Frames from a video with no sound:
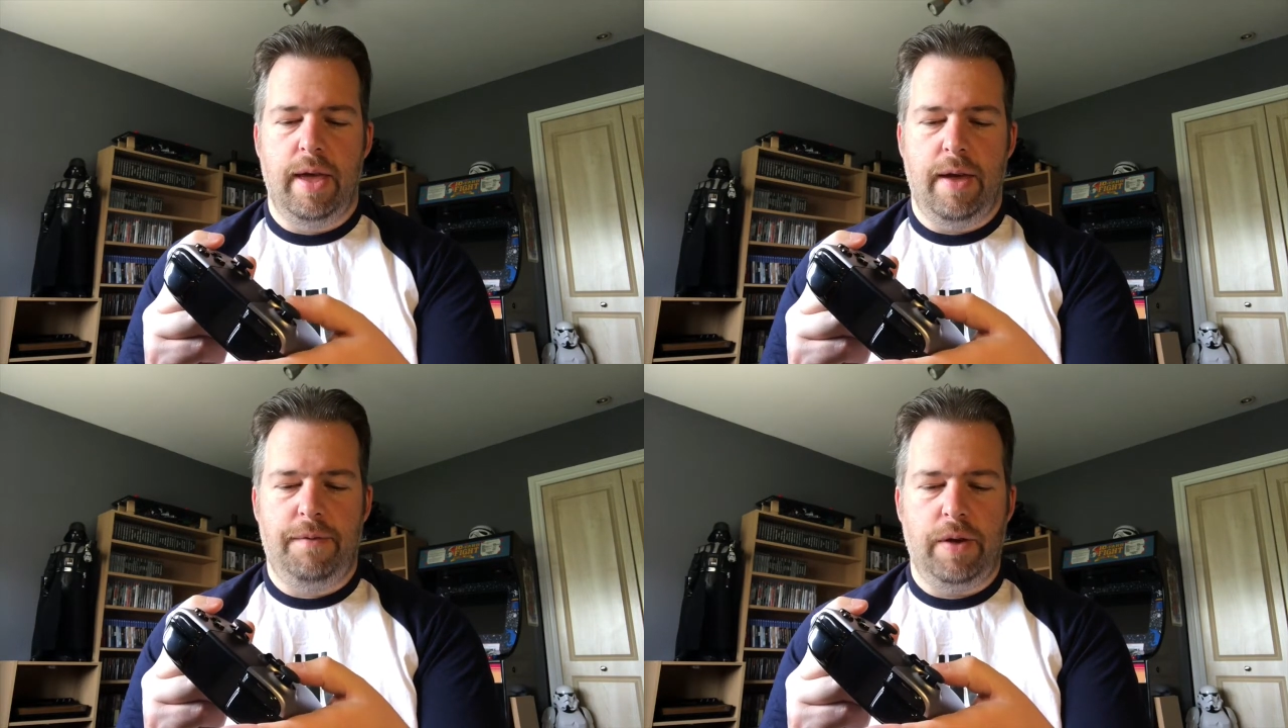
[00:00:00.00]

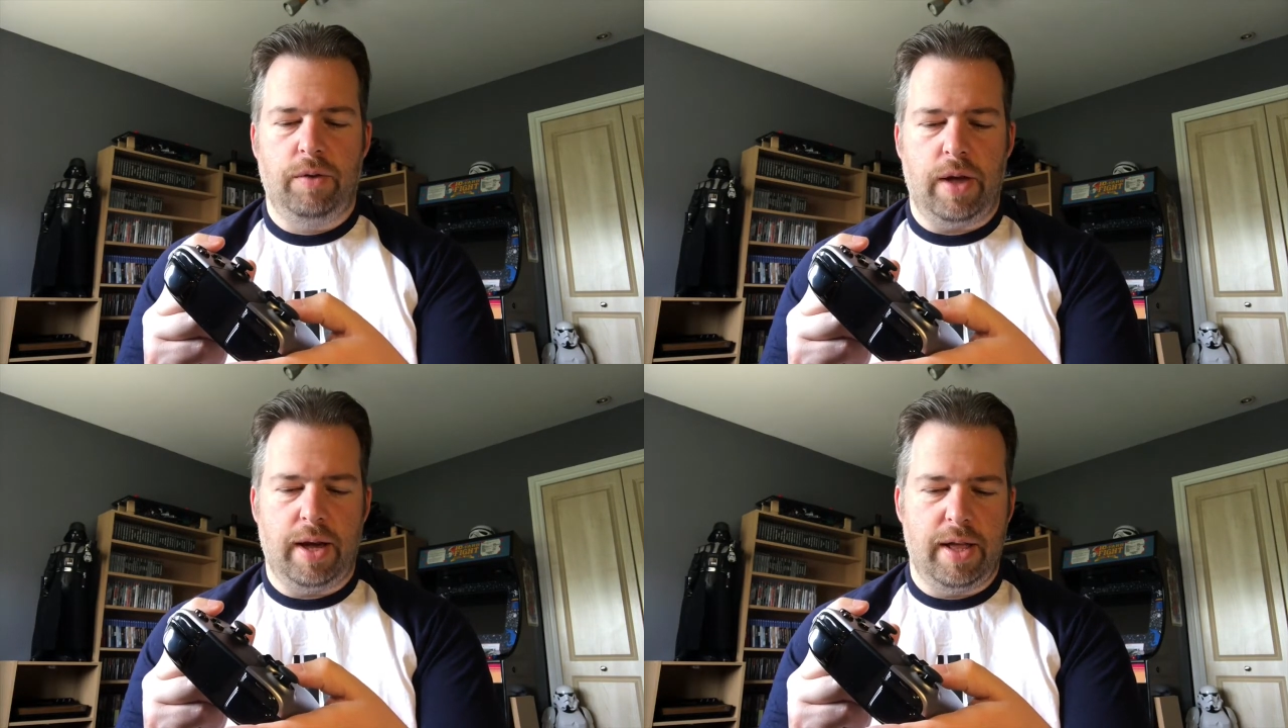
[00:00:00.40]
It feels
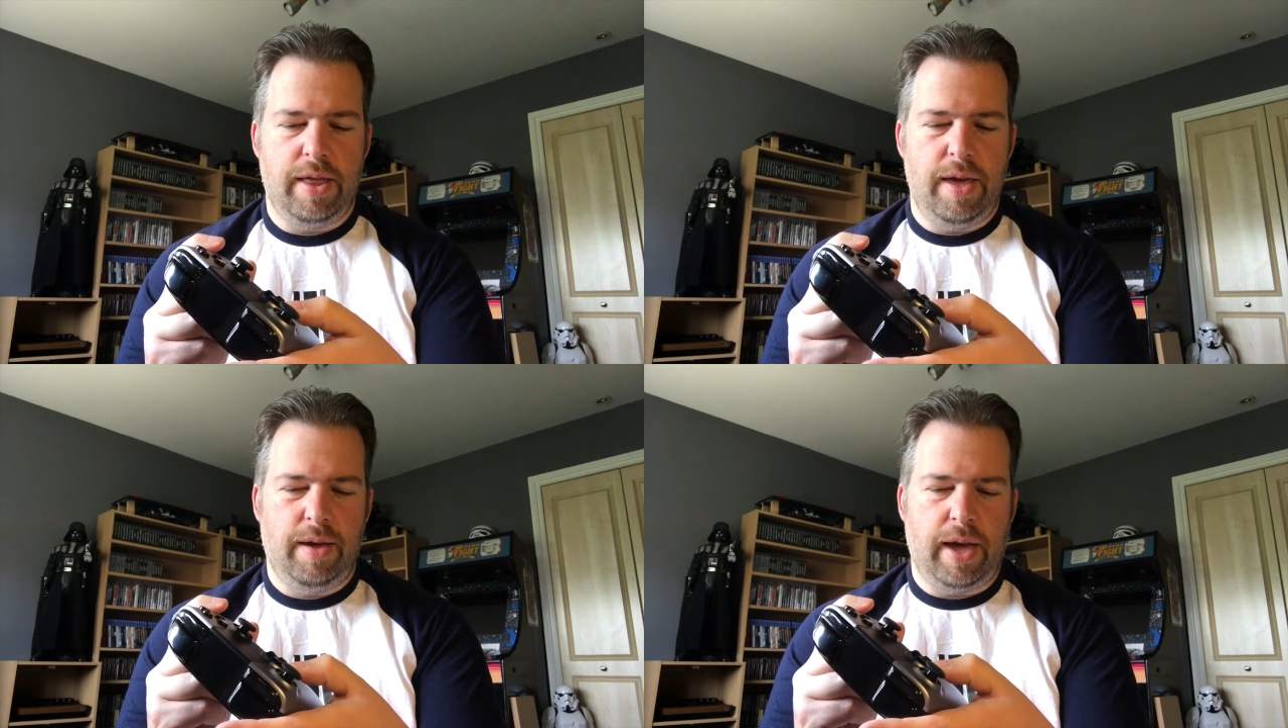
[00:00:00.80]
that I can
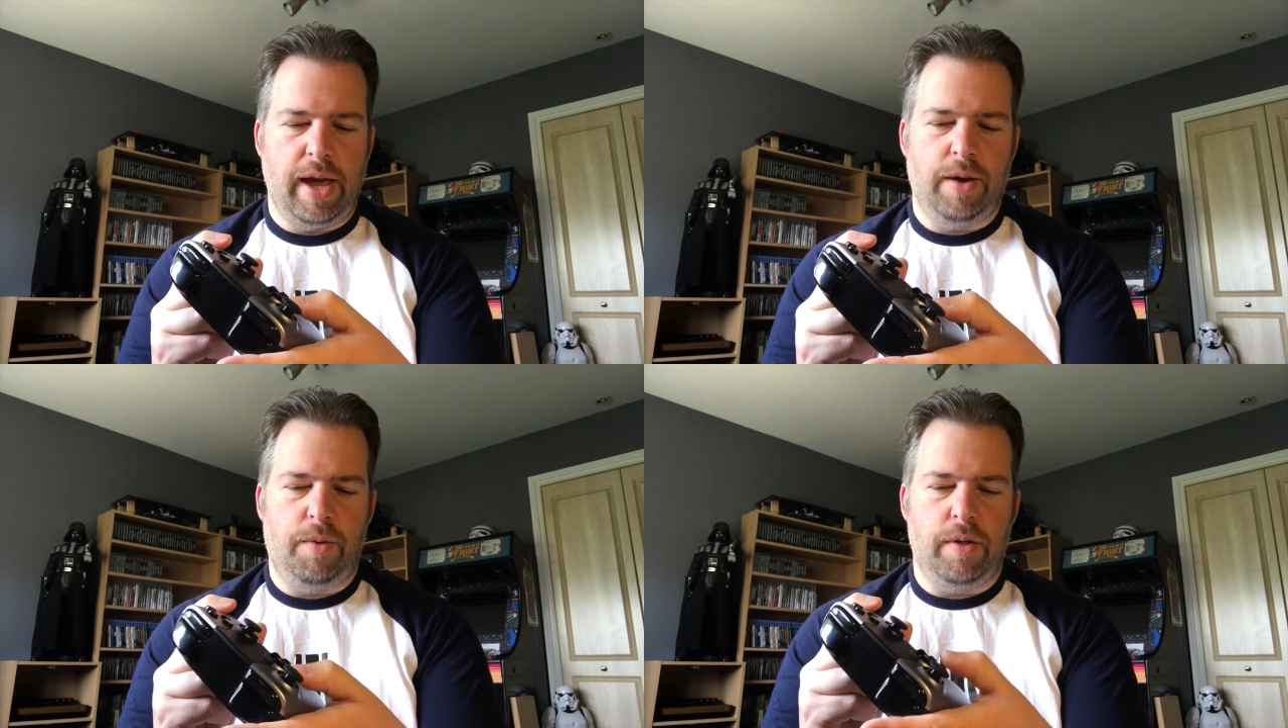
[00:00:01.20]
see
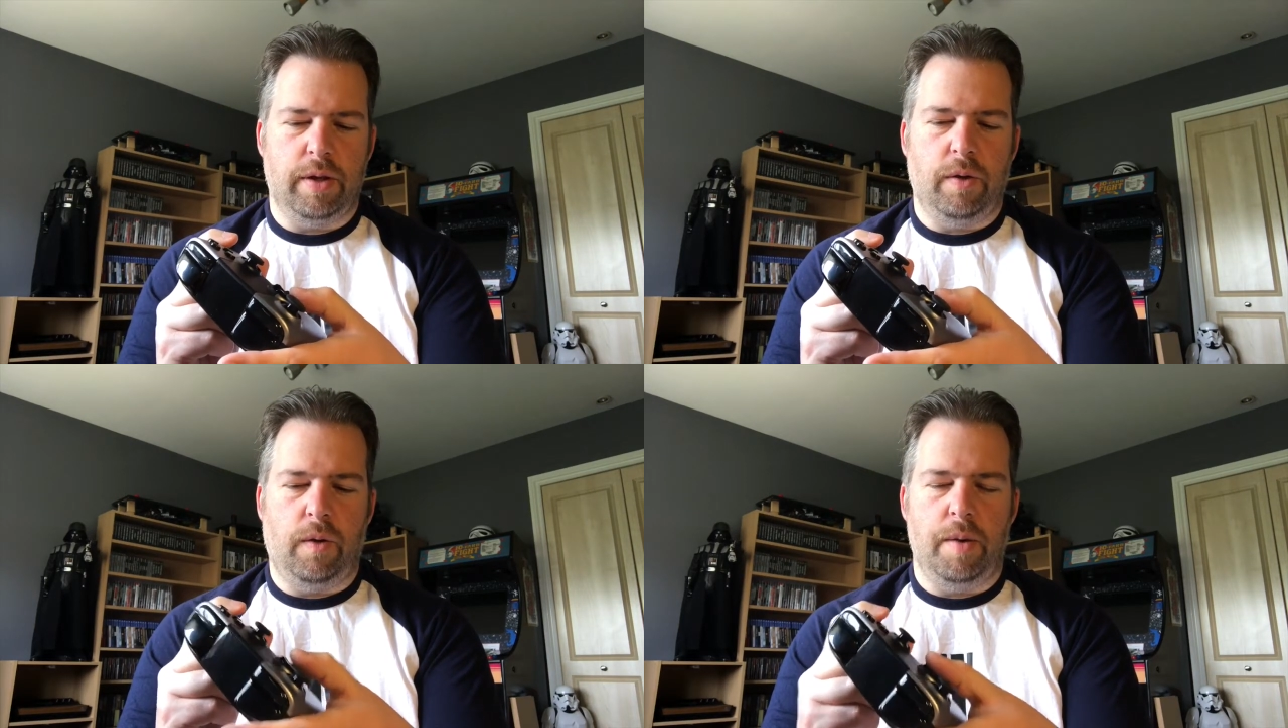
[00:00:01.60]
kind of what they're
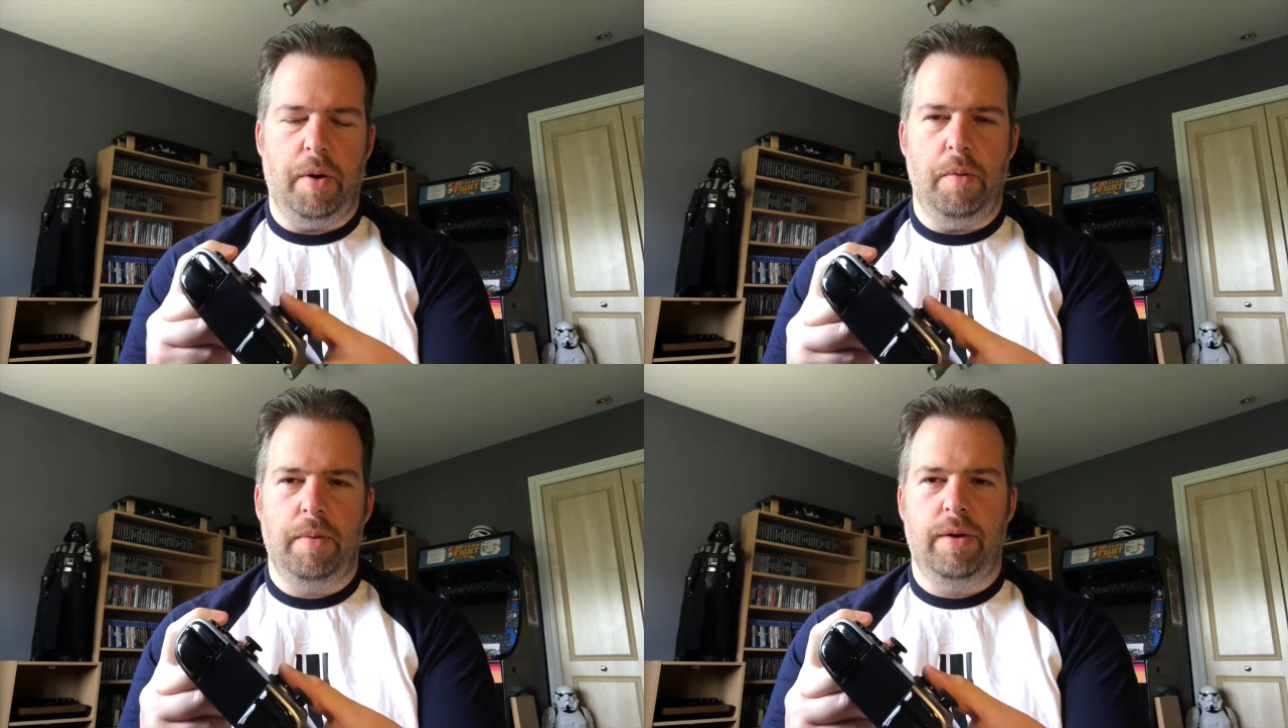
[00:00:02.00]
talking
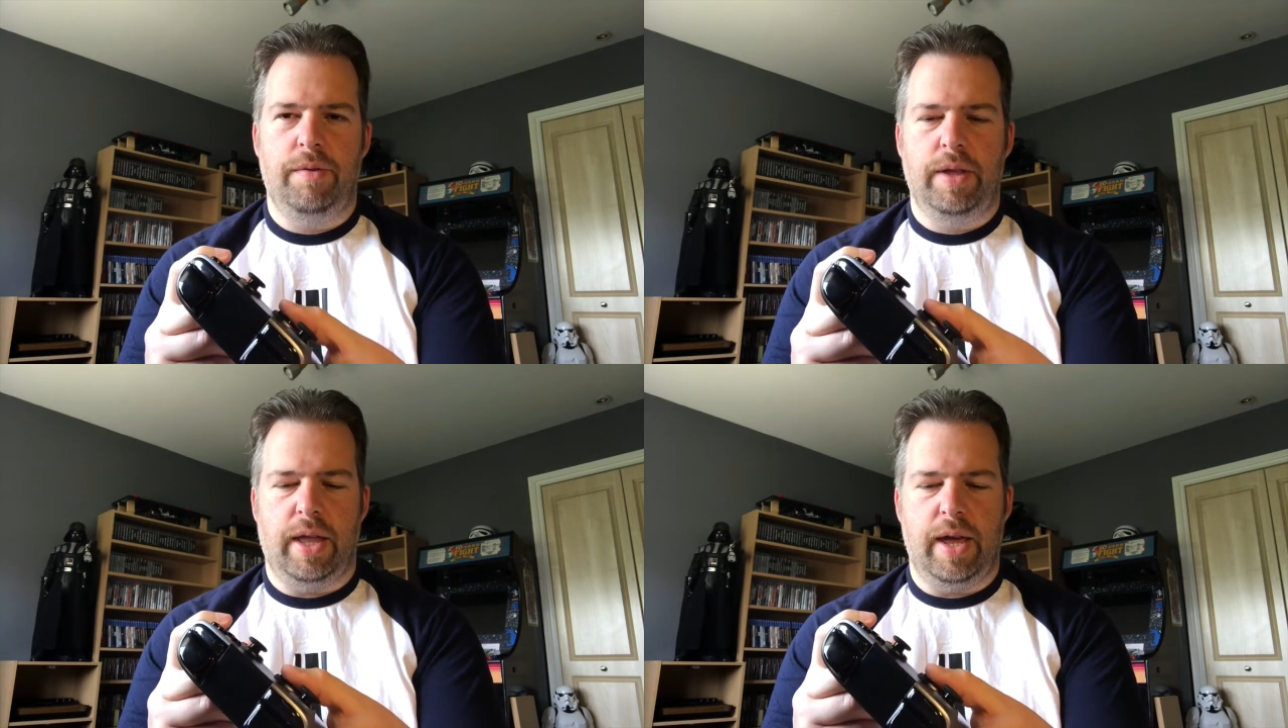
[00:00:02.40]
about, but
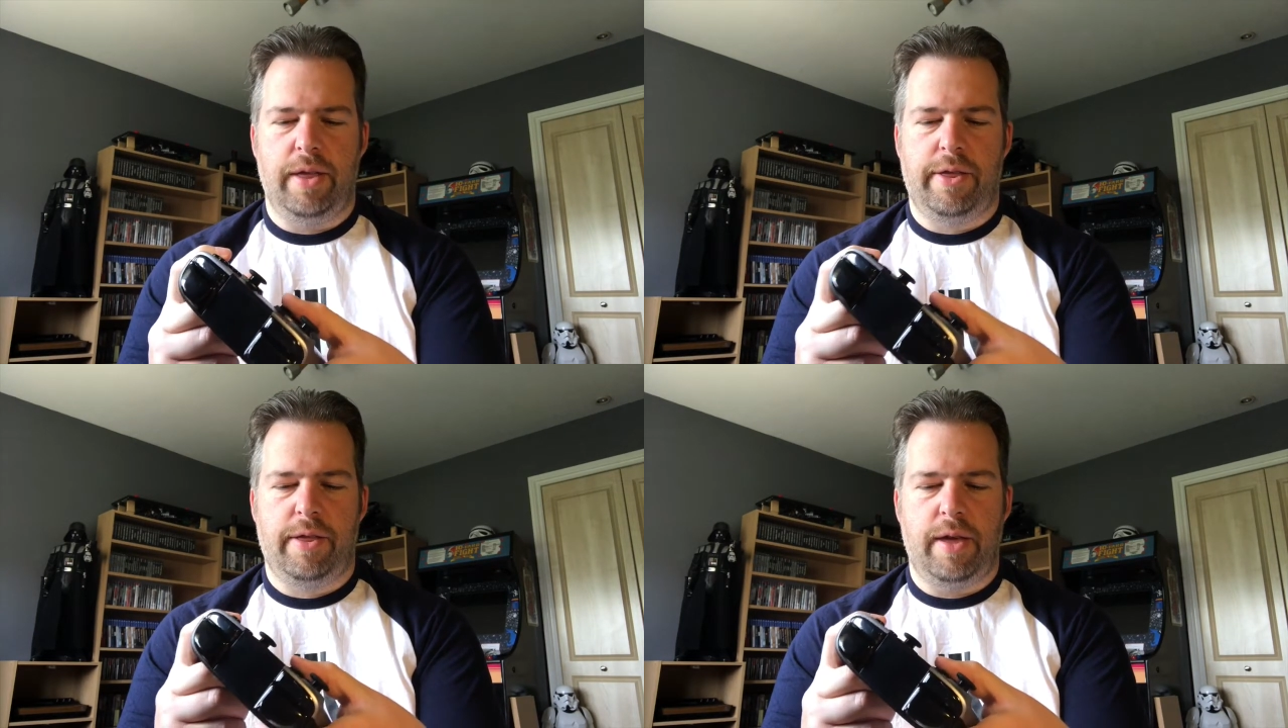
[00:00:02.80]
really
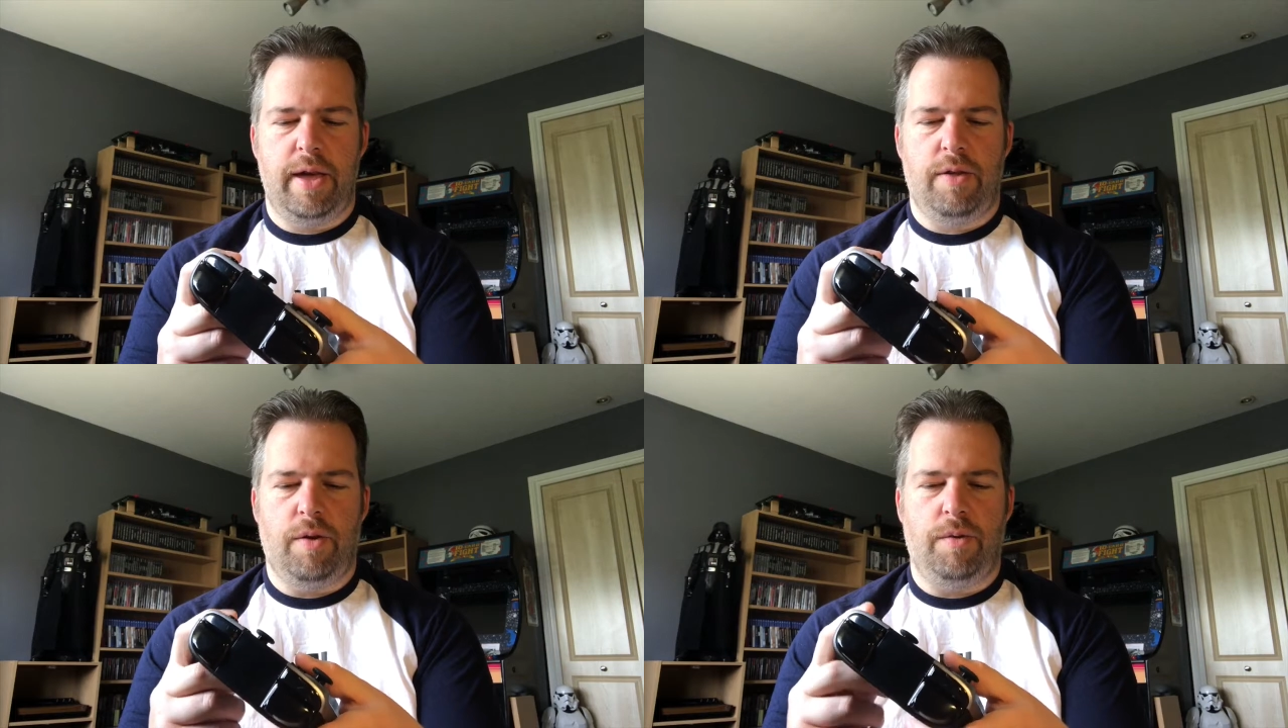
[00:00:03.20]

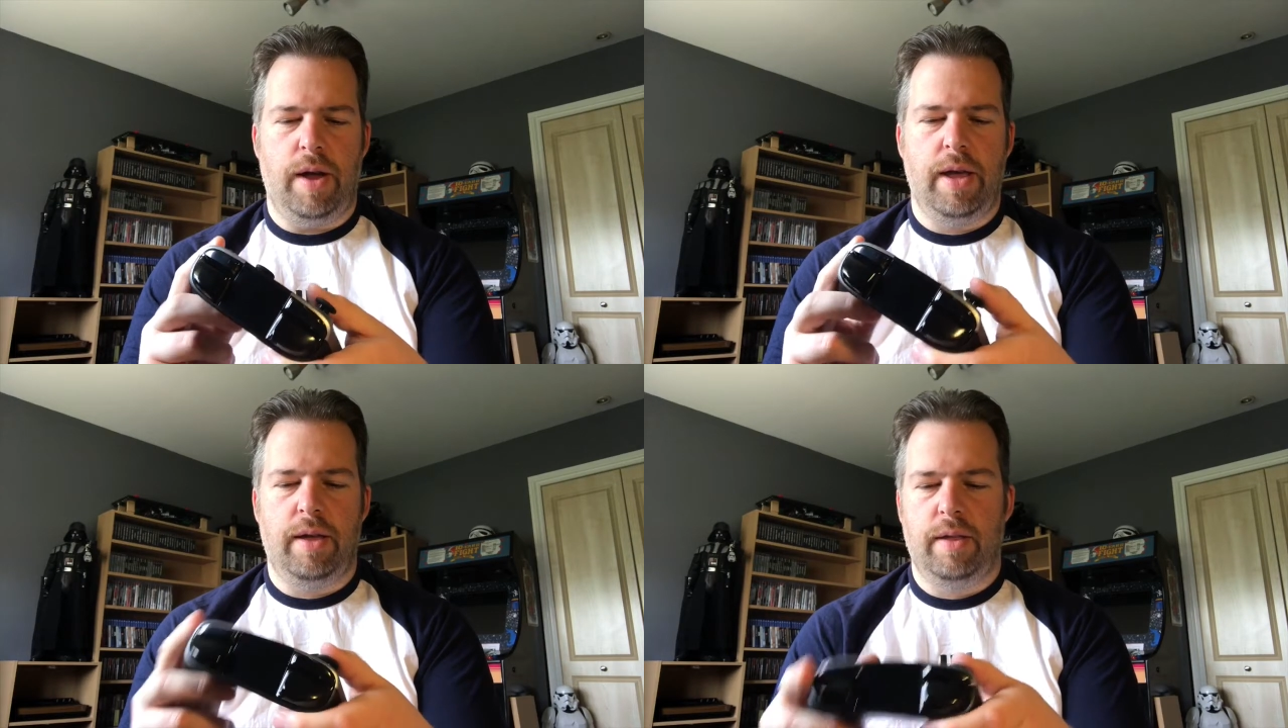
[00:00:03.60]
it's all
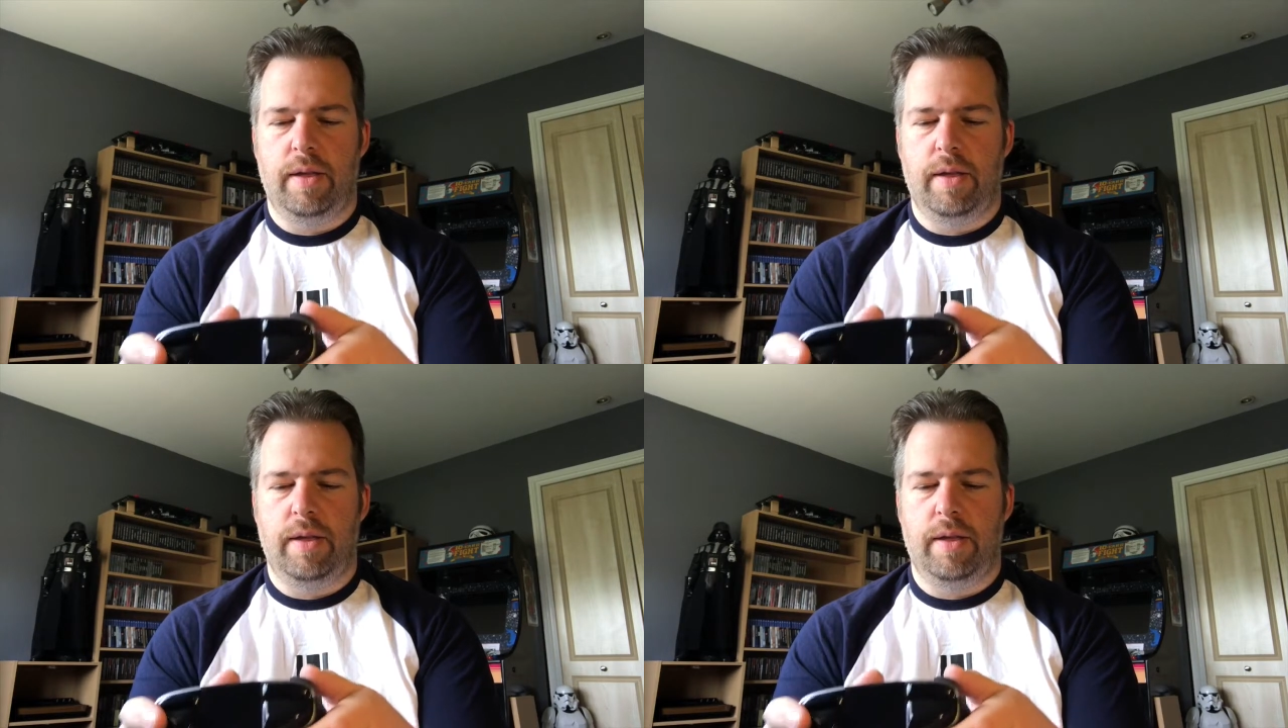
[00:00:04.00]
right,